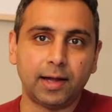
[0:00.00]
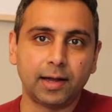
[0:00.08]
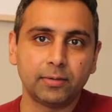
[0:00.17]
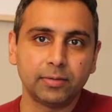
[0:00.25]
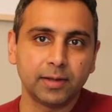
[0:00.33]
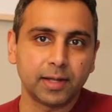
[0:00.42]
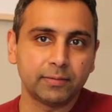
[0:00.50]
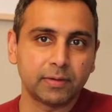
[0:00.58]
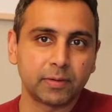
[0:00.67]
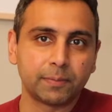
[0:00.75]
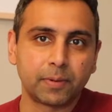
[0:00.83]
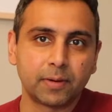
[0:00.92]
I don't think I've
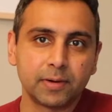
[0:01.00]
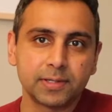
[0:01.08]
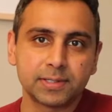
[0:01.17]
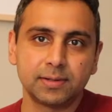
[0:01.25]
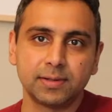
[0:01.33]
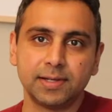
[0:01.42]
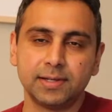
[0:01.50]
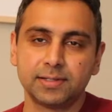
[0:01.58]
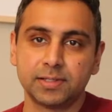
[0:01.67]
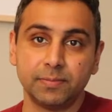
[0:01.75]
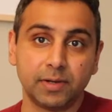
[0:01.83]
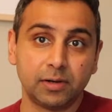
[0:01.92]
ever personally
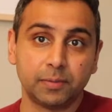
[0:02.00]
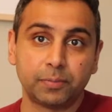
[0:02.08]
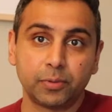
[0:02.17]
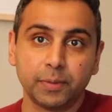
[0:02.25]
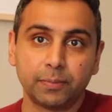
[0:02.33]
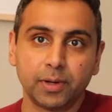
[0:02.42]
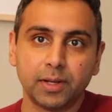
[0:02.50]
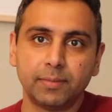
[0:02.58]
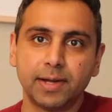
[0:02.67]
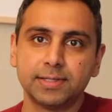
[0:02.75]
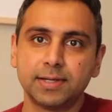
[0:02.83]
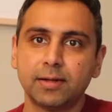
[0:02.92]
submitted a preprint
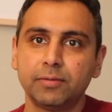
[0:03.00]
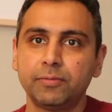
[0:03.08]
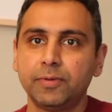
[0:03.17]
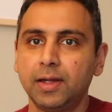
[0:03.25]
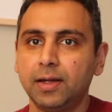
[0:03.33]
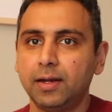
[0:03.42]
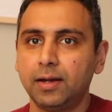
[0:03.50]
myself.